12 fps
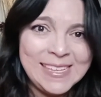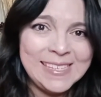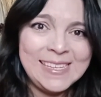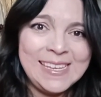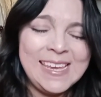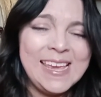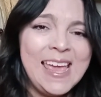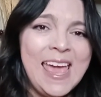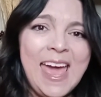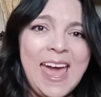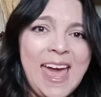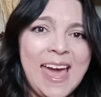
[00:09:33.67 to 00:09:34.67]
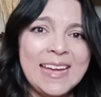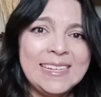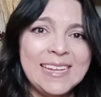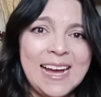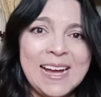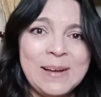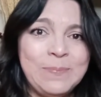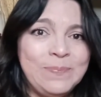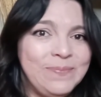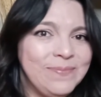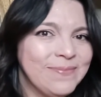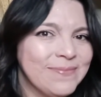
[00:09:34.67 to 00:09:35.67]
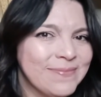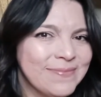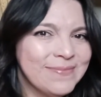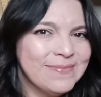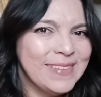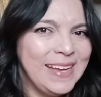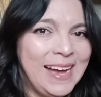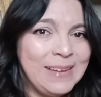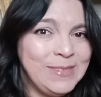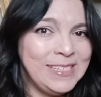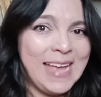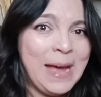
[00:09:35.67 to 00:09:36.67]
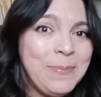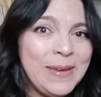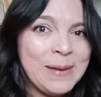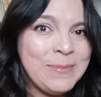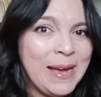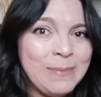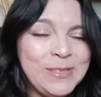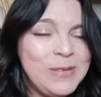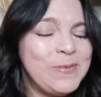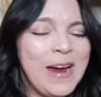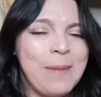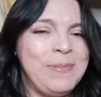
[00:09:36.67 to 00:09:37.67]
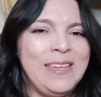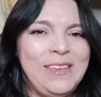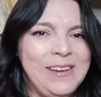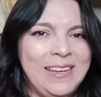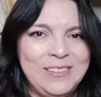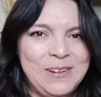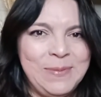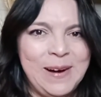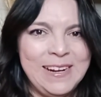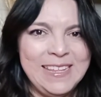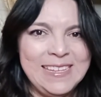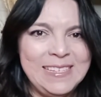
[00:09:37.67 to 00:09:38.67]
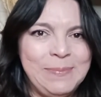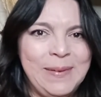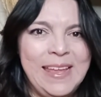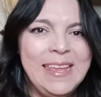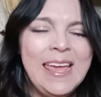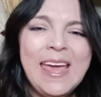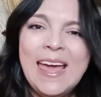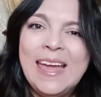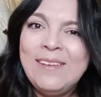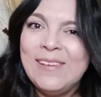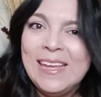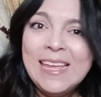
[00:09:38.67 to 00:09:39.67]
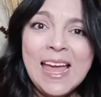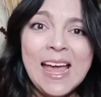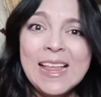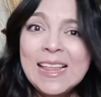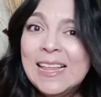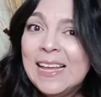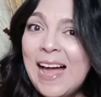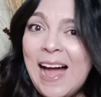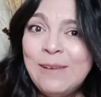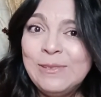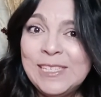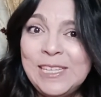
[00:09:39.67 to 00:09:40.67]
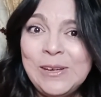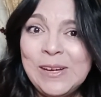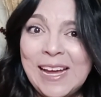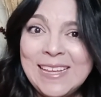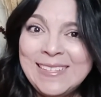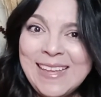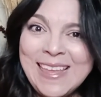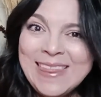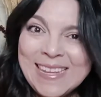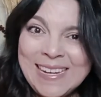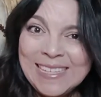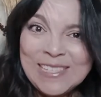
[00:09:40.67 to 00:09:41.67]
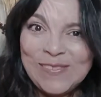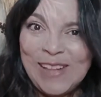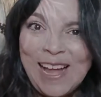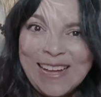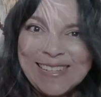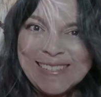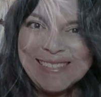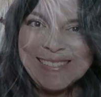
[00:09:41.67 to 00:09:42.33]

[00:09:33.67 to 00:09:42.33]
easy, and I'm just happy. I'm super happy that you guys are a part of this. But anyway, I will see you guys in the next vlog.